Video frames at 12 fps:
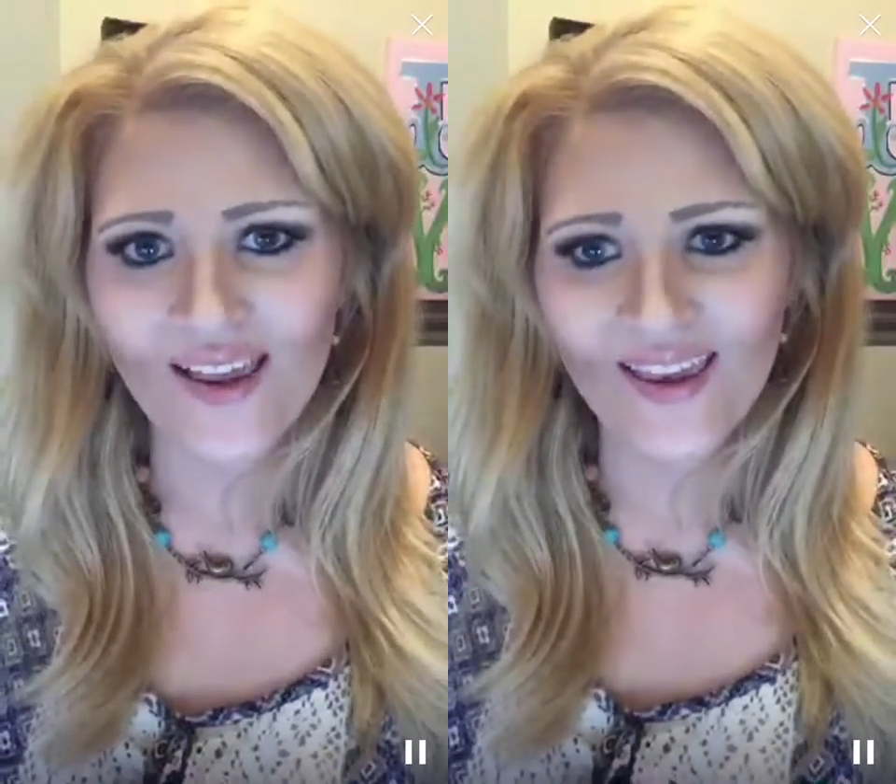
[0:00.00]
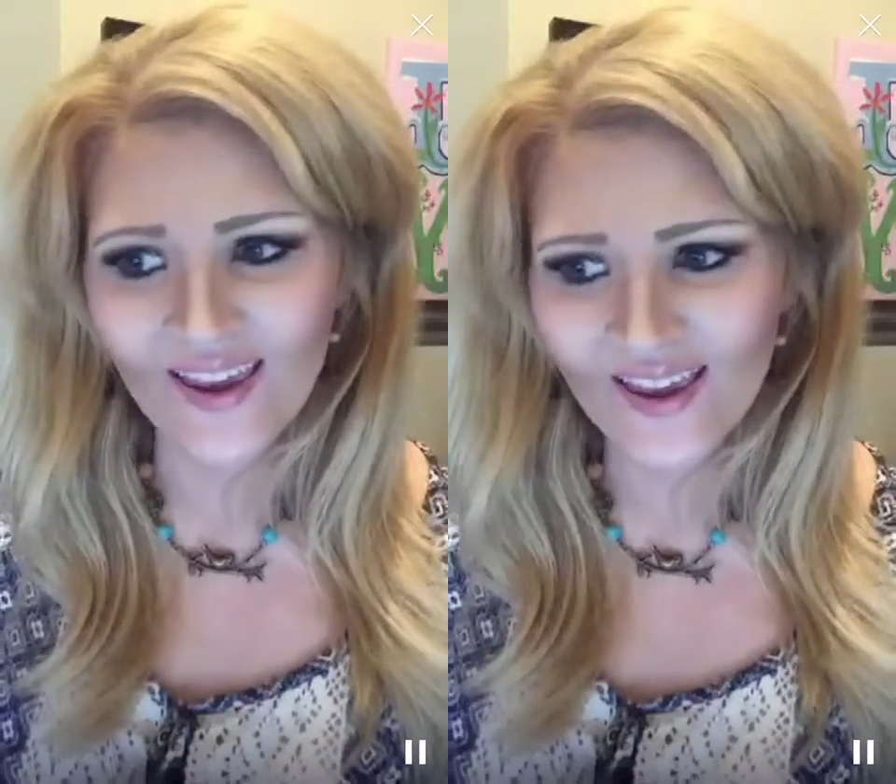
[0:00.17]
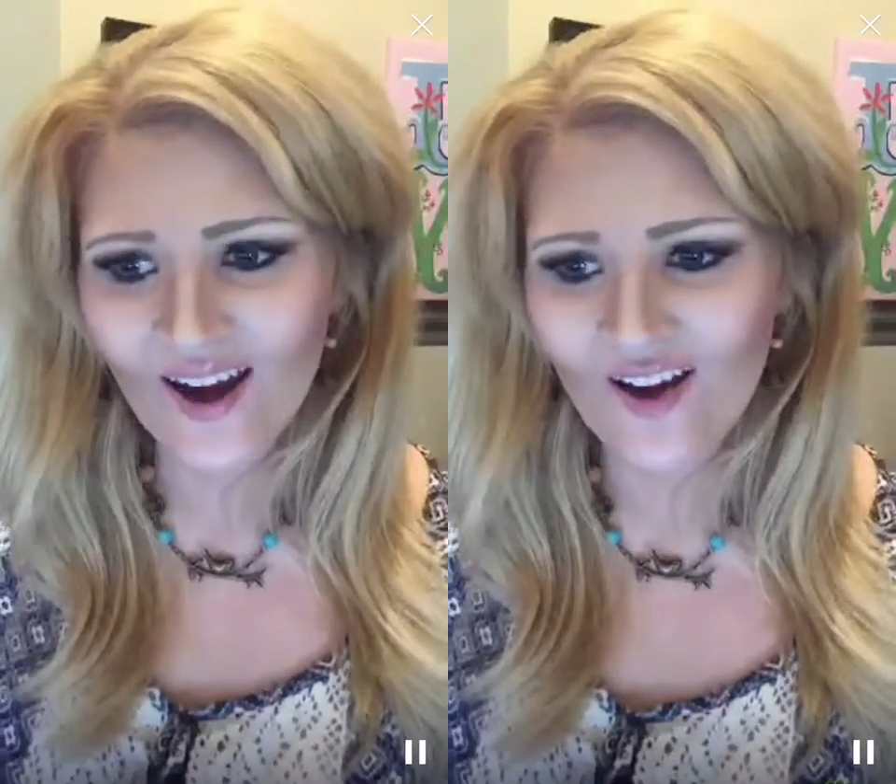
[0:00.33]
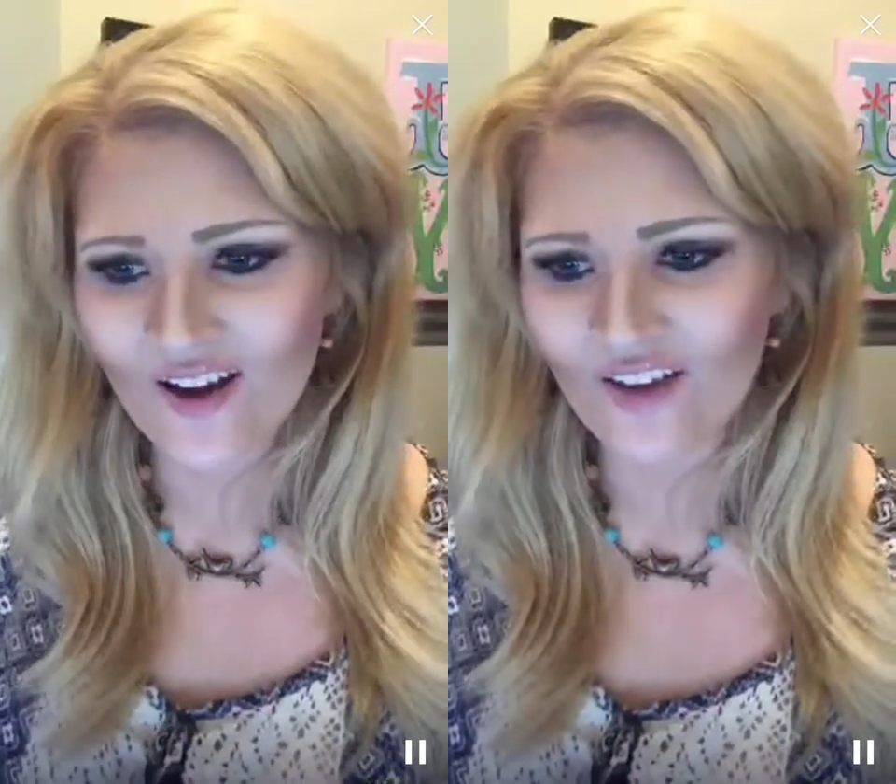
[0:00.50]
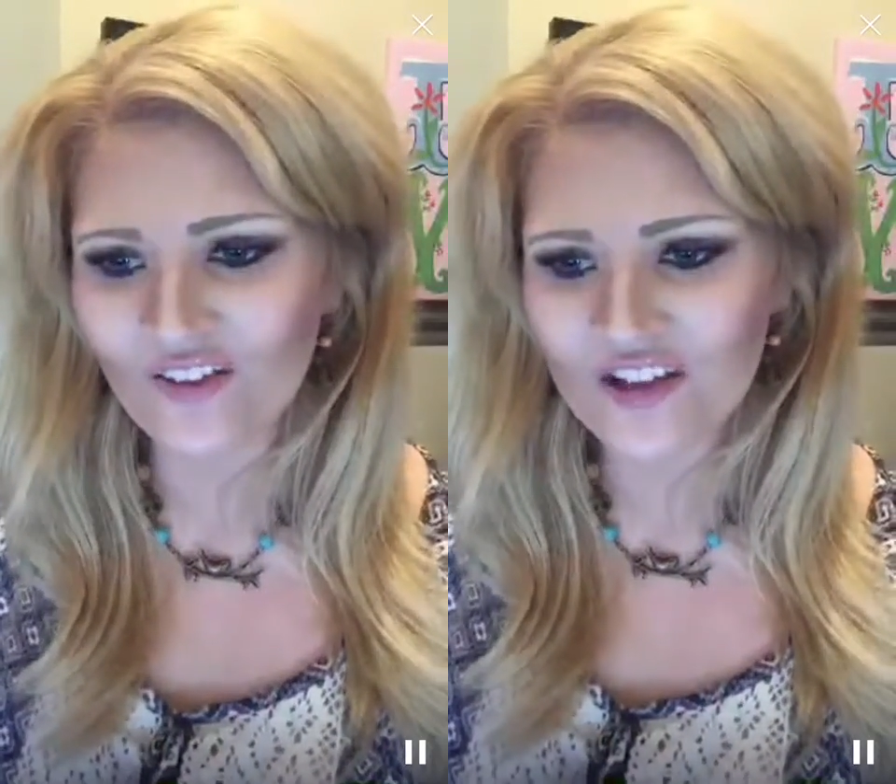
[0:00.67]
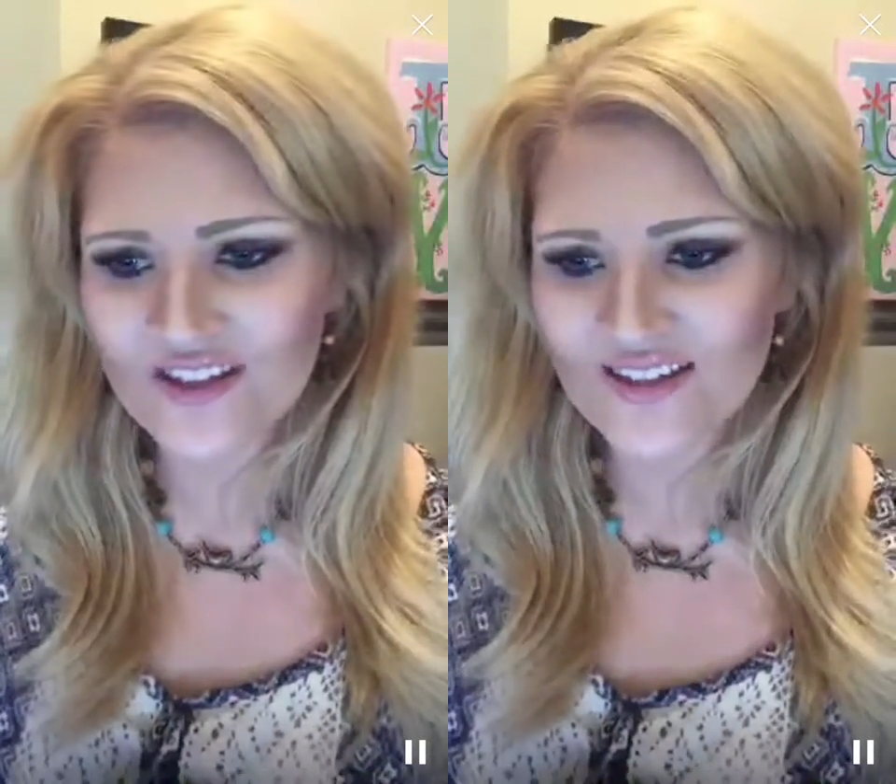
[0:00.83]
kick out
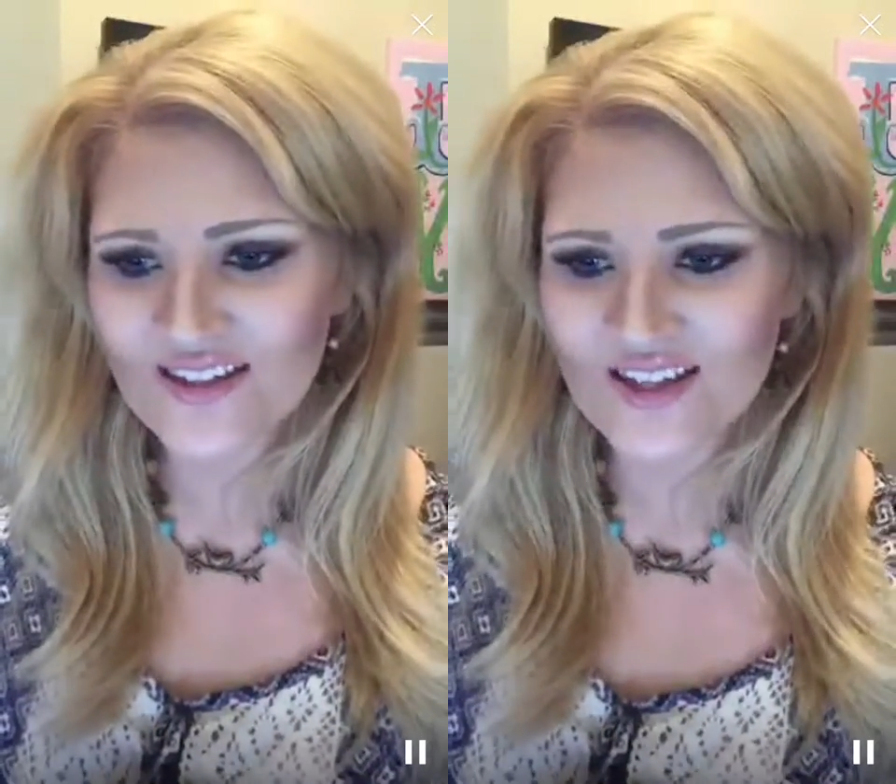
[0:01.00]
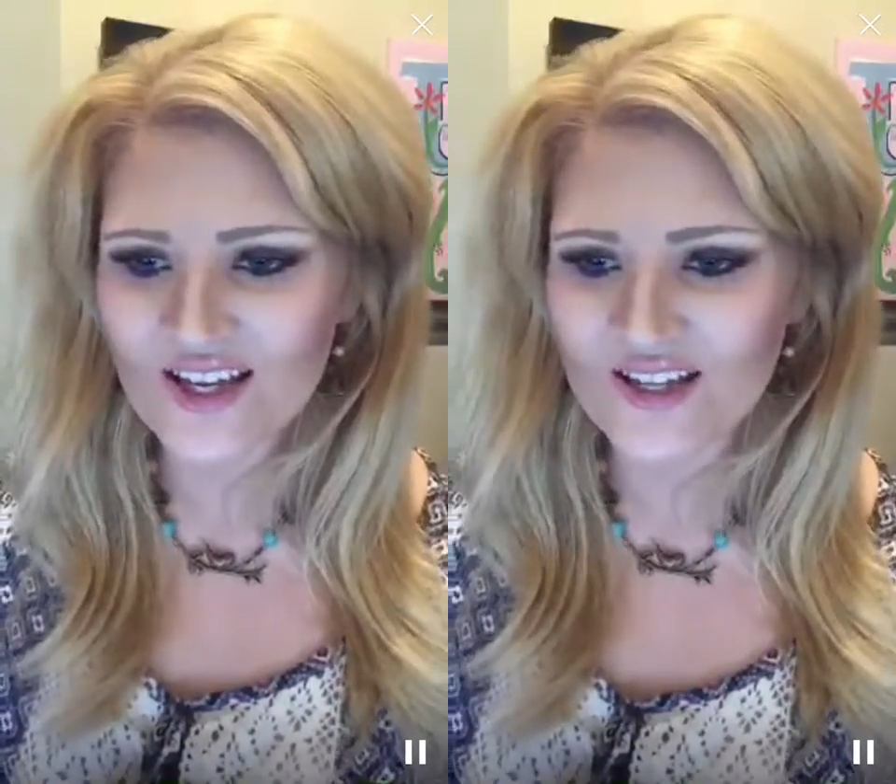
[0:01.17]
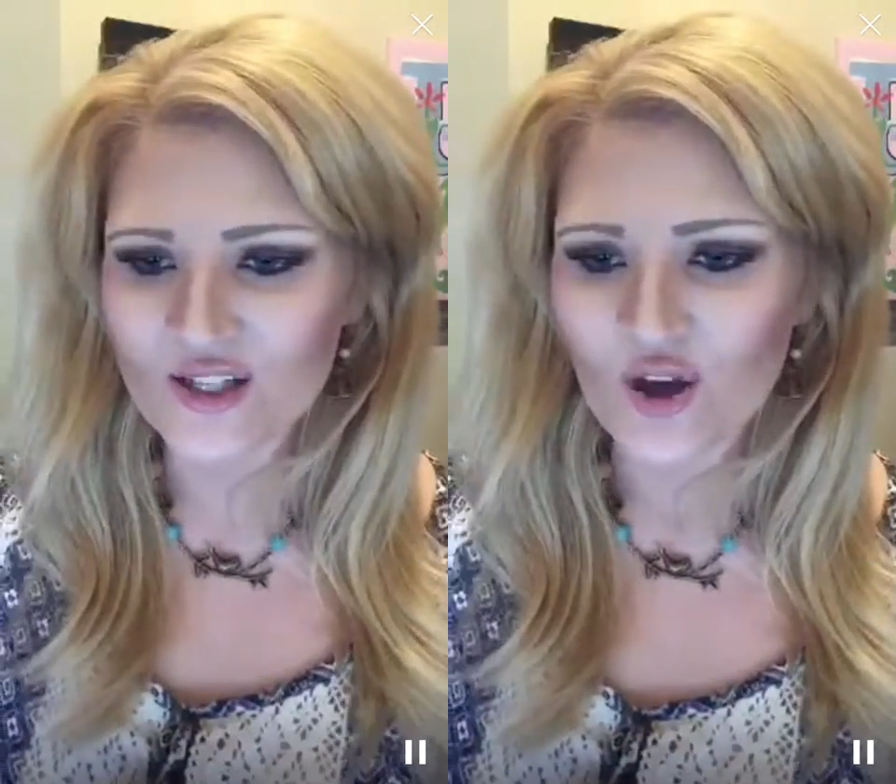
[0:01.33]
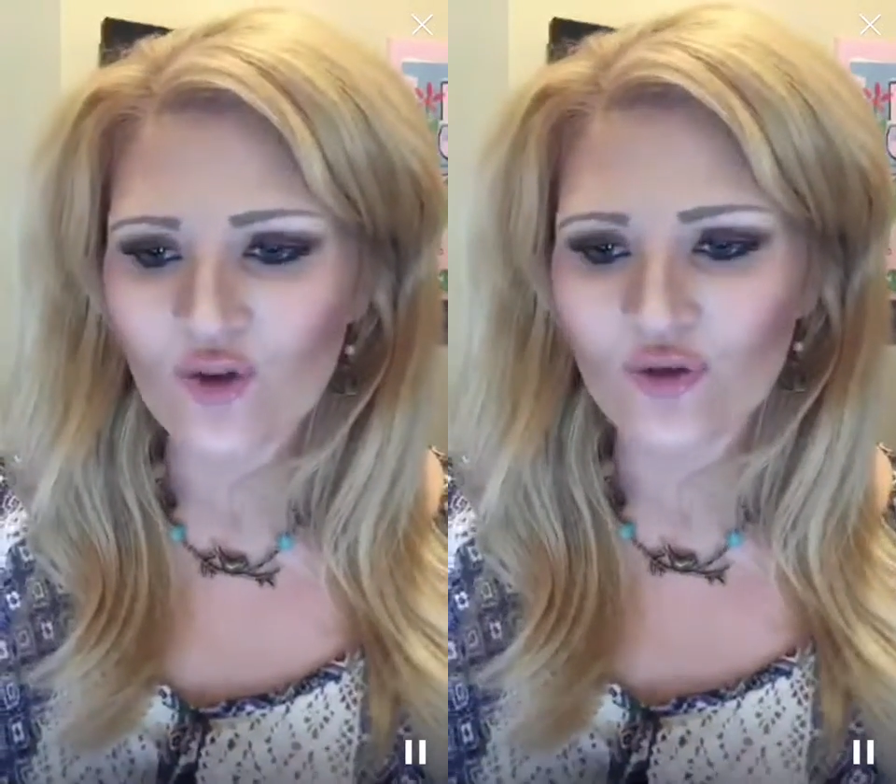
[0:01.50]
of. Listen to this.